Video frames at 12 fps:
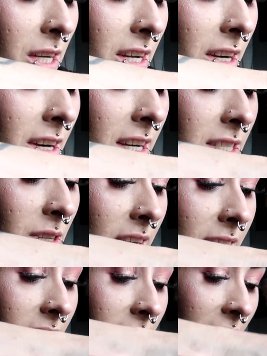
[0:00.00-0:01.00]
try to hurry so I
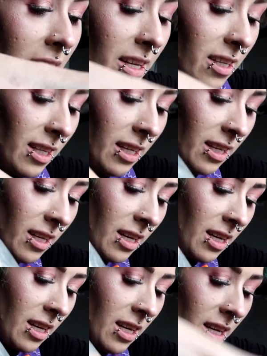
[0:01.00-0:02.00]
can get an angle.
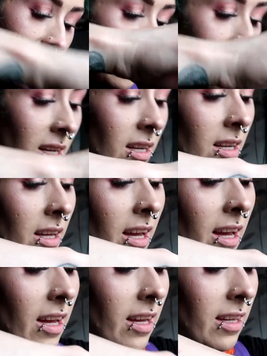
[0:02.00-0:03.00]

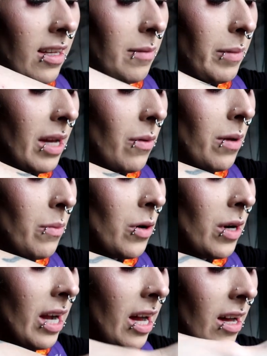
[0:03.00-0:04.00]
Okay, let me get one
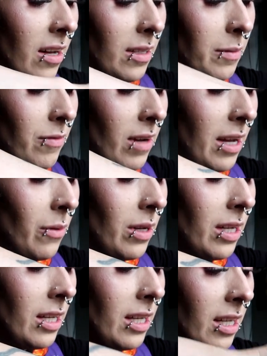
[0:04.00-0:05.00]
more out. Let me find
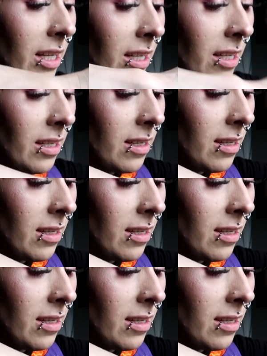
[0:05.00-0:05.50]
one.